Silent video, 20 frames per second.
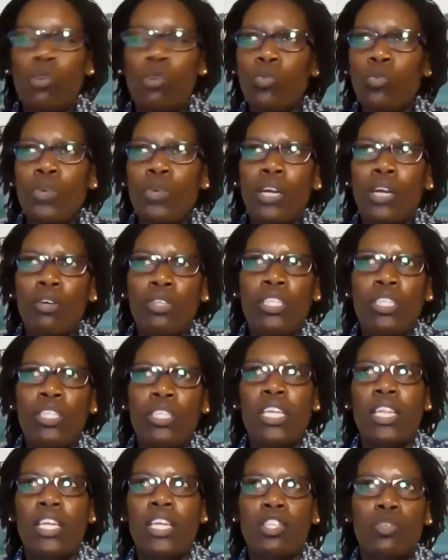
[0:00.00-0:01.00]
because we cannot
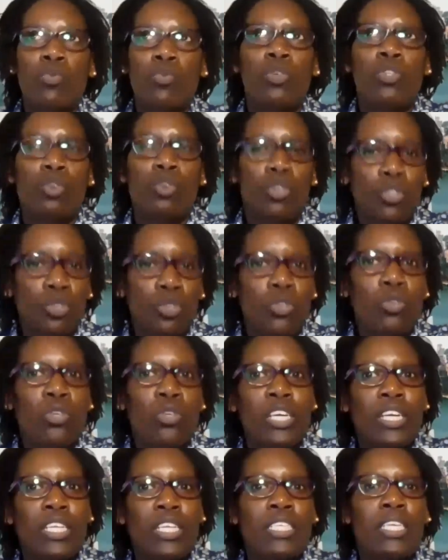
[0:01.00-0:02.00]
say that you will talk to your
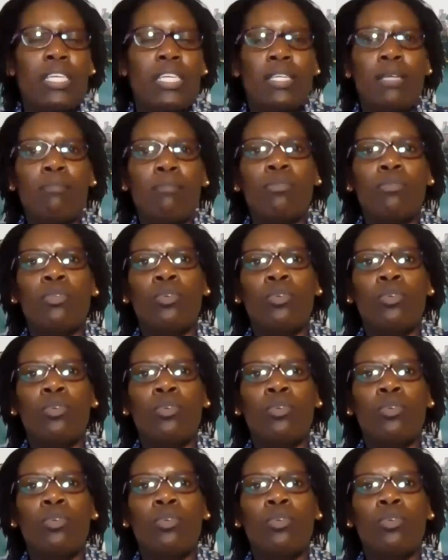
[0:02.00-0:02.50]
daughter and tell them,